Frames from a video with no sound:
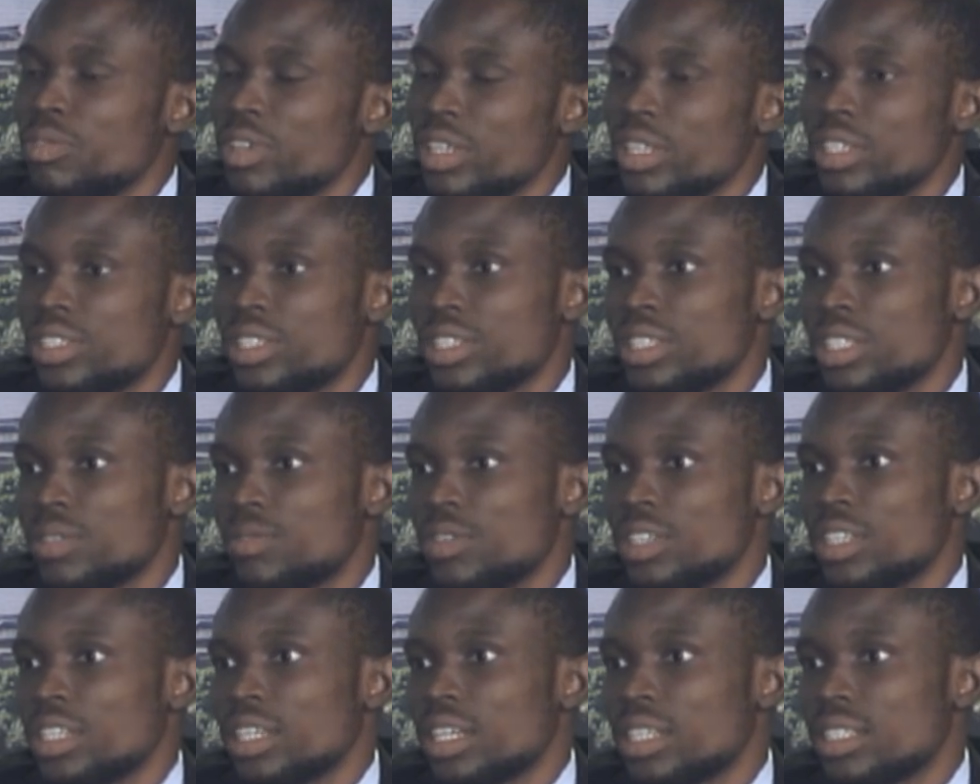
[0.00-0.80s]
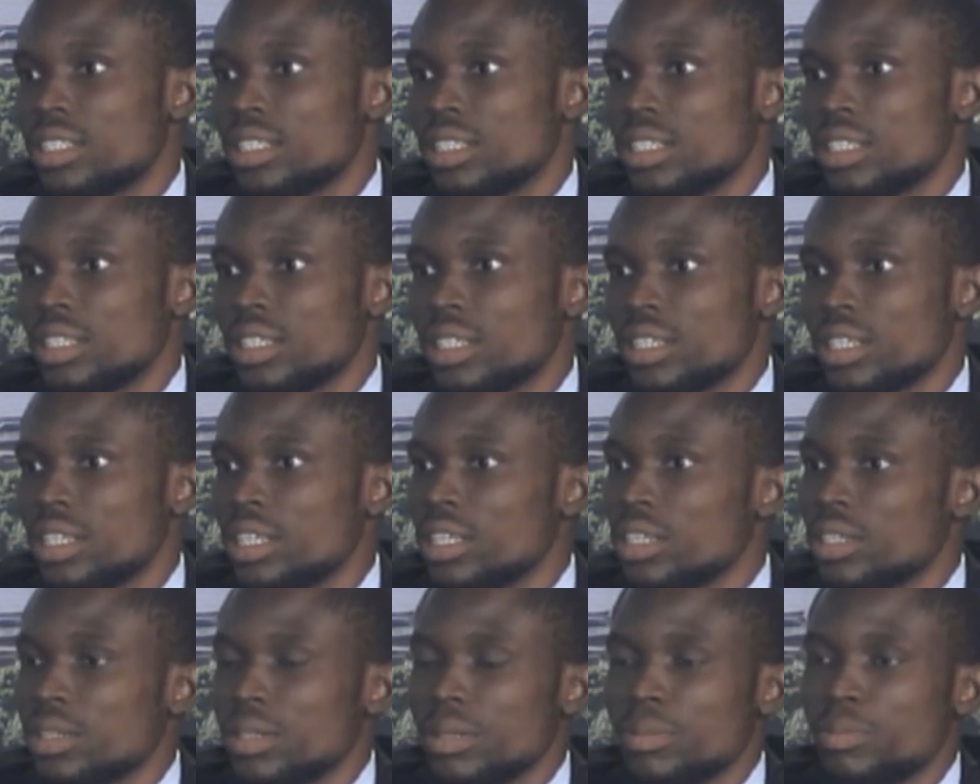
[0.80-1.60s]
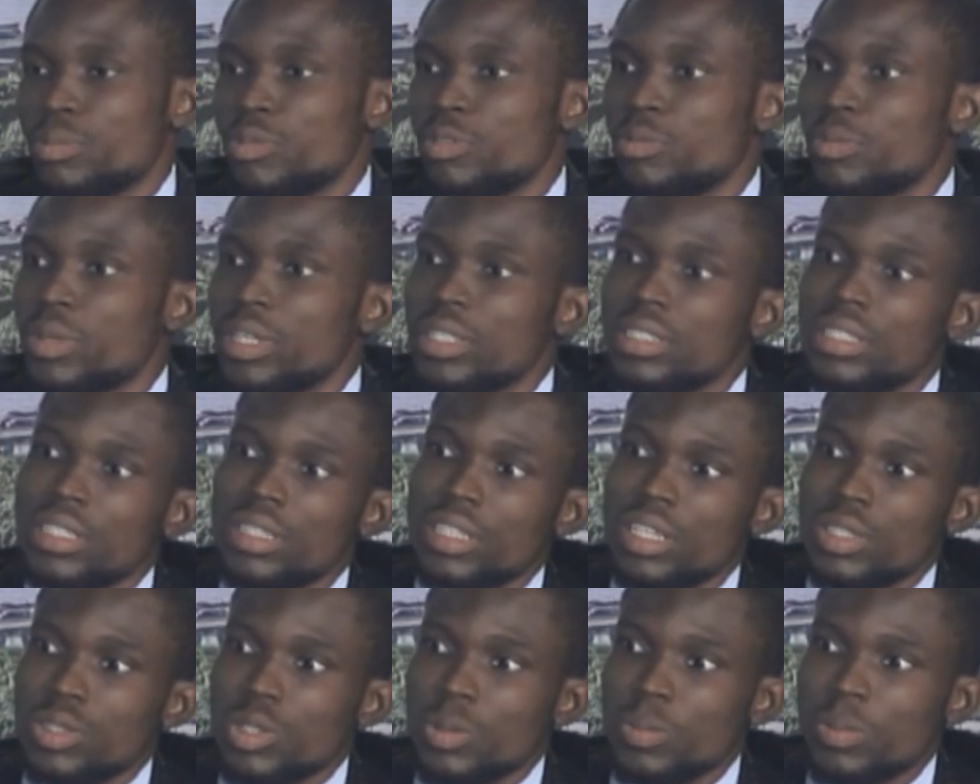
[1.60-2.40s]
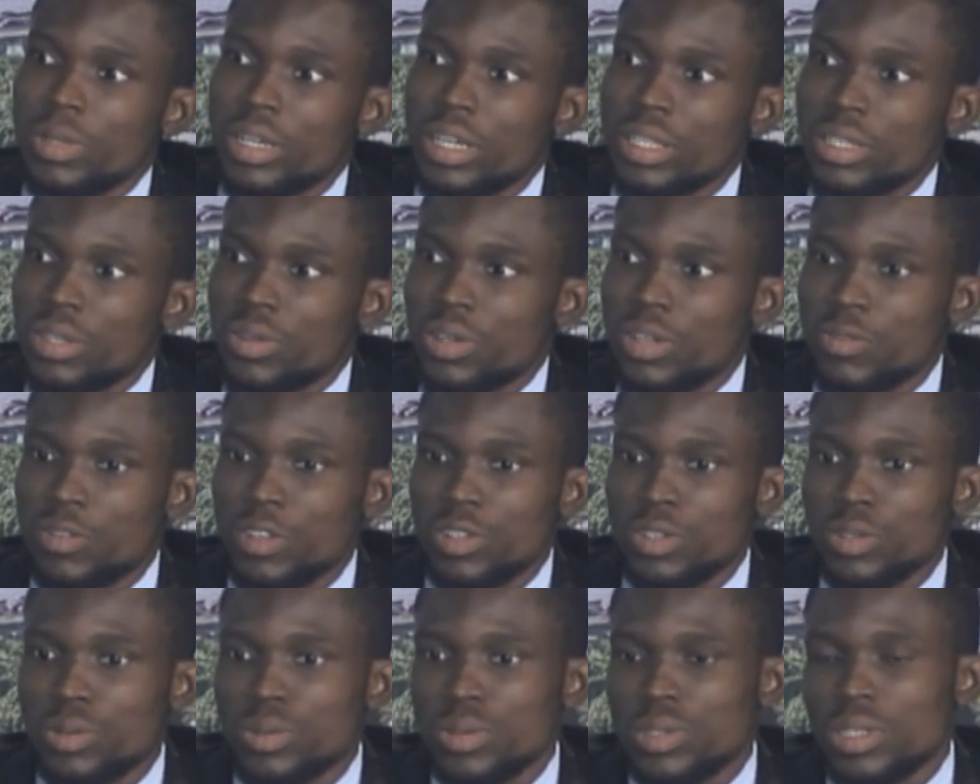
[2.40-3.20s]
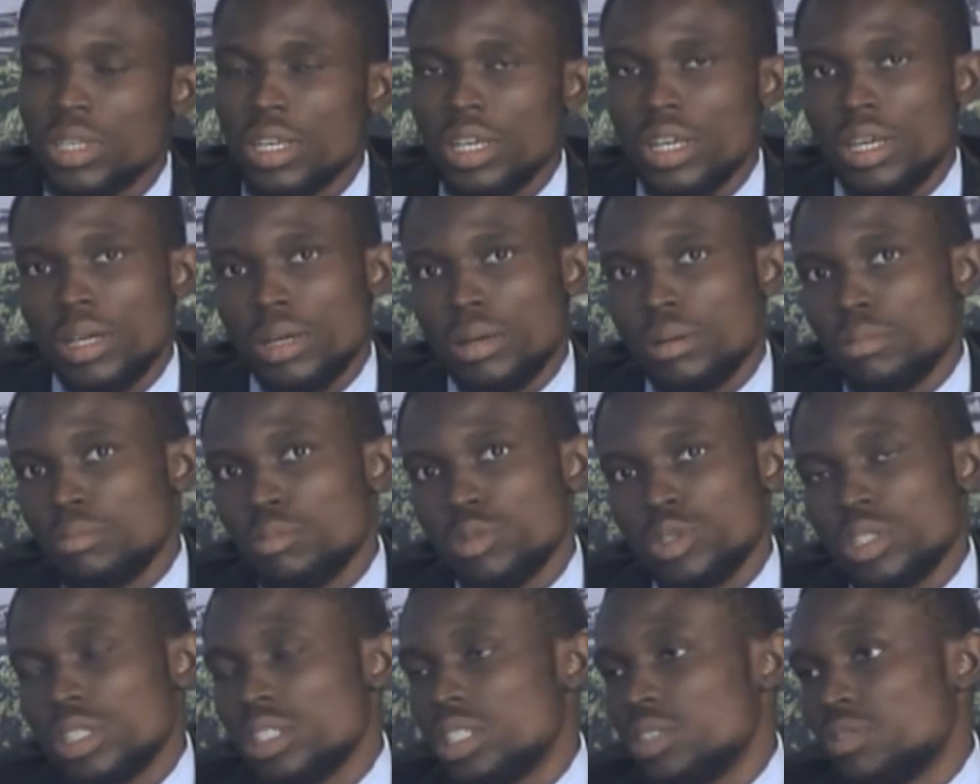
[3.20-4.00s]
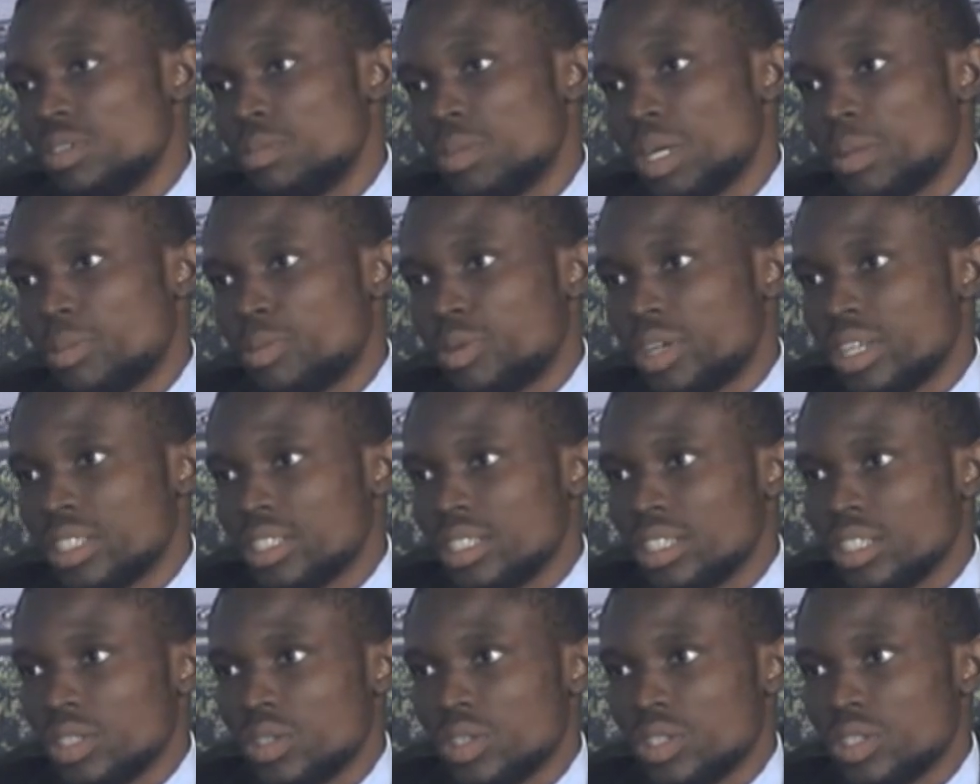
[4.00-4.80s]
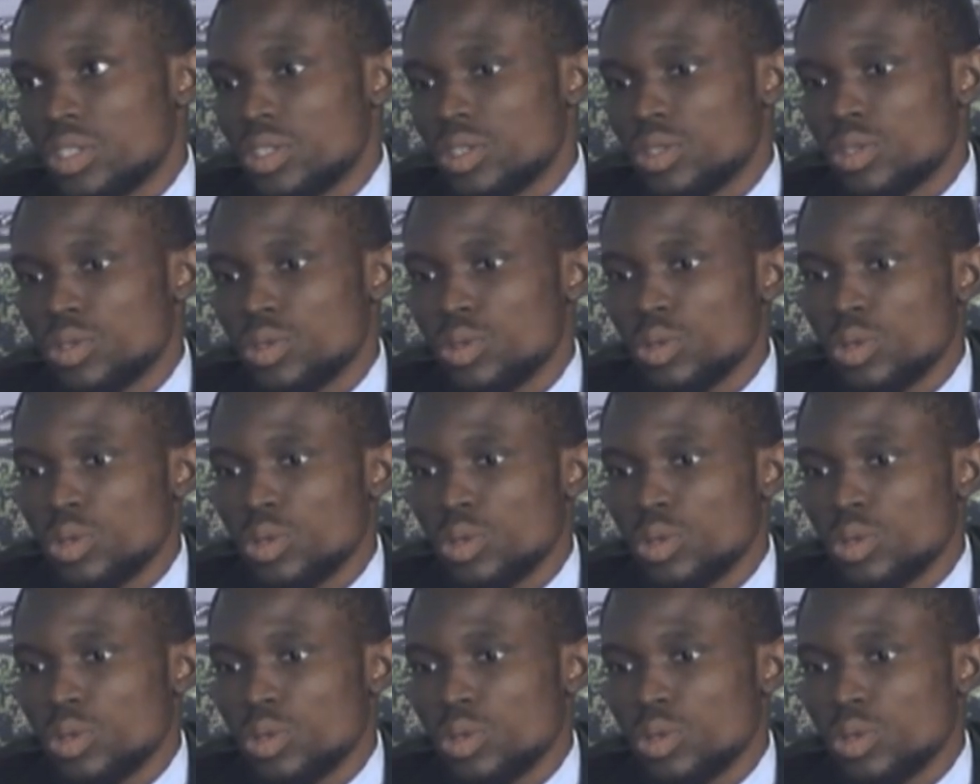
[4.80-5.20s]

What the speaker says: really significant improvements in their top line, their revenues, mostly driven by price increases.